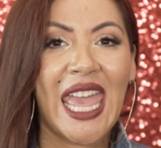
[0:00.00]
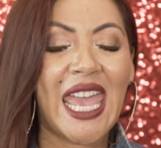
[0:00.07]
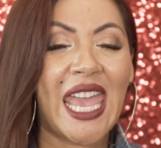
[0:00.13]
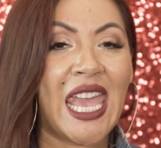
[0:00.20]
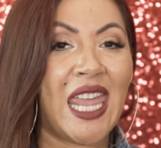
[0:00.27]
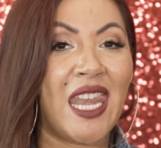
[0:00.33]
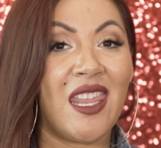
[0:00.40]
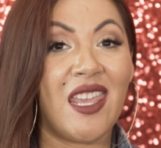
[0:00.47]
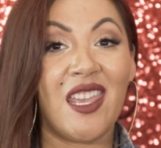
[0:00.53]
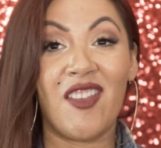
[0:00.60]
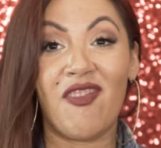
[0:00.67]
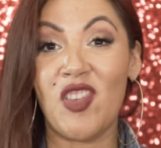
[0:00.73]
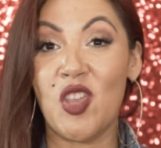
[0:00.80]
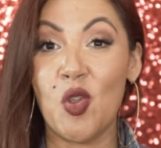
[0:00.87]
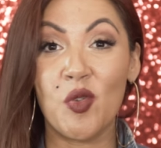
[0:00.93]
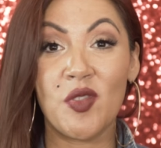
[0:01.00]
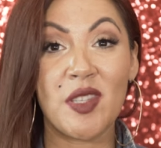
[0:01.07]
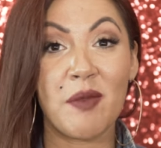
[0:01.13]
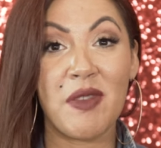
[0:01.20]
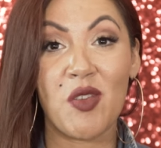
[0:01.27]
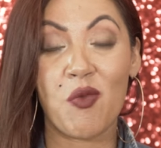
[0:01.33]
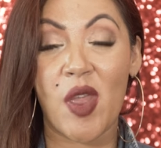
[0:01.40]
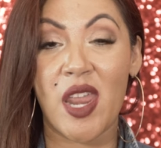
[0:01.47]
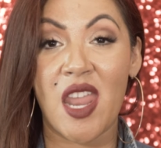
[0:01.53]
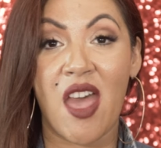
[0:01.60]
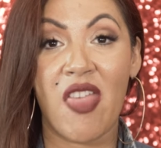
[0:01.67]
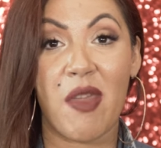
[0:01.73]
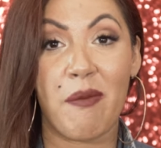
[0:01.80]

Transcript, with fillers: And if you know somebody right now